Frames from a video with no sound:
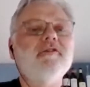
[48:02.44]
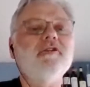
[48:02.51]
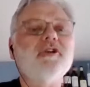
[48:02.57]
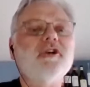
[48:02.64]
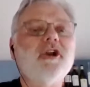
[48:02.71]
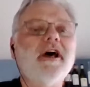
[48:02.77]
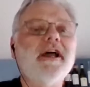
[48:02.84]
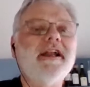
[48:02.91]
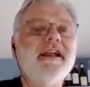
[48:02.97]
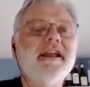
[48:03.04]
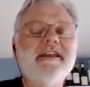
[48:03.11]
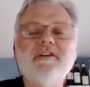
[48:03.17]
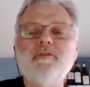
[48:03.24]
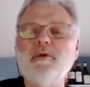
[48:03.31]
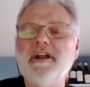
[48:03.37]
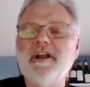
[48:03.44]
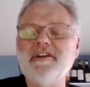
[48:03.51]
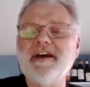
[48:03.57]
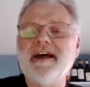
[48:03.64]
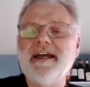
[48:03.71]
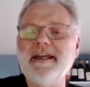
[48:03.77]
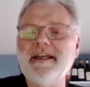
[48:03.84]
learned a lot, and I did want to
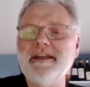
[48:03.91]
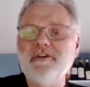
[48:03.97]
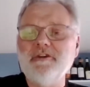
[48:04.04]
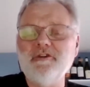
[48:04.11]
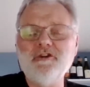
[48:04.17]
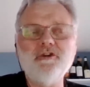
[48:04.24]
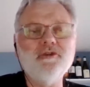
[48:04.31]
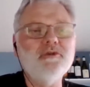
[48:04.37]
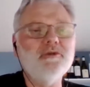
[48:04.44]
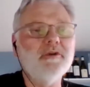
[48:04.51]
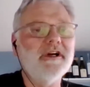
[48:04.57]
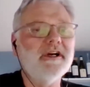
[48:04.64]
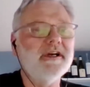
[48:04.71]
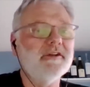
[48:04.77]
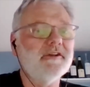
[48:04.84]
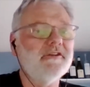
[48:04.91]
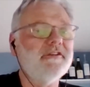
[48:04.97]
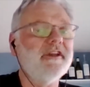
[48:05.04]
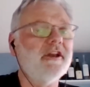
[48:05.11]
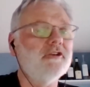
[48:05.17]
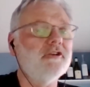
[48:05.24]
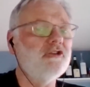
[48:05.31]
tie it into uh,
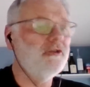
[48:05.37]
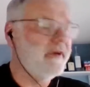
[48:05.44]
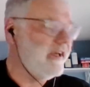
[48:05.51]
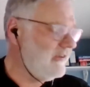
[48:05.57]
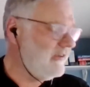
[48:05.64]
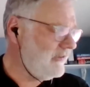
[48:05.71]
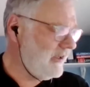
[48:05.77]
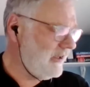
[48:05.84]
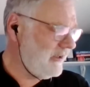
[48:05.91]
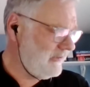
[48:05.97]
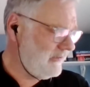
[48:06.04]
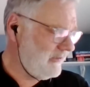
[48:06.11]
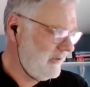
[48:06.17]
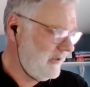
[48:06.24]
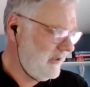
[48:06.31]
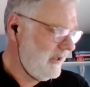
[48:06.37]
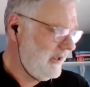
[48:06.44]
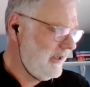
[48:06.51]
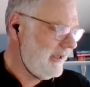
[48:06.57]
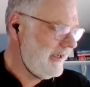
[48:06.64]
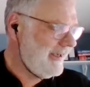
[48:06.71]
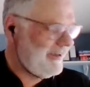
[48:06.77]
cellar 286.
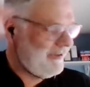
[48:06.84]
I,